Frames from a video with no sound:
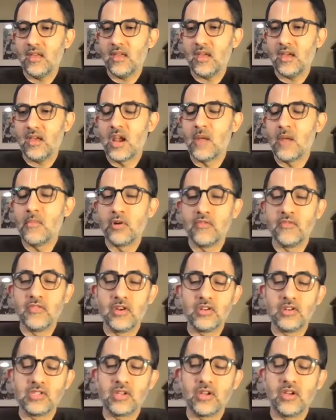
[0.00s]
number of
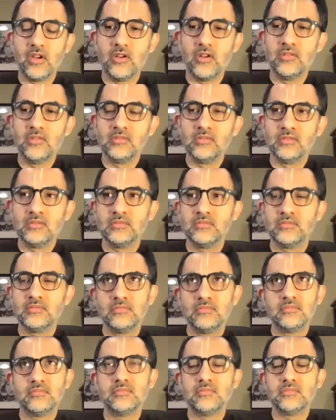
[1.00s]
years ago,
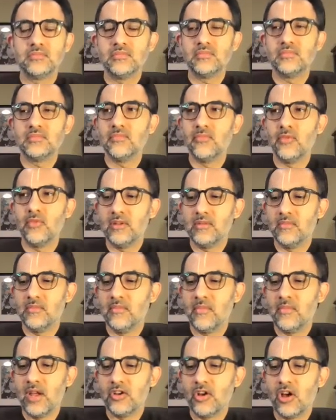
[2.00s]
when
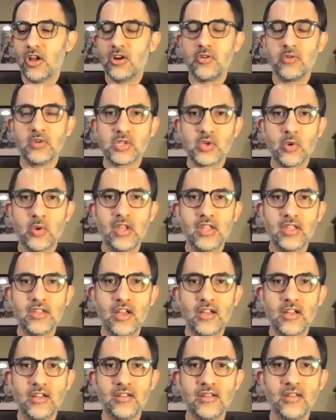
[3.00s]
my daughter was quite
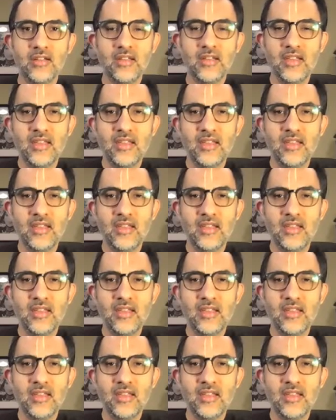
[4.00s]
young,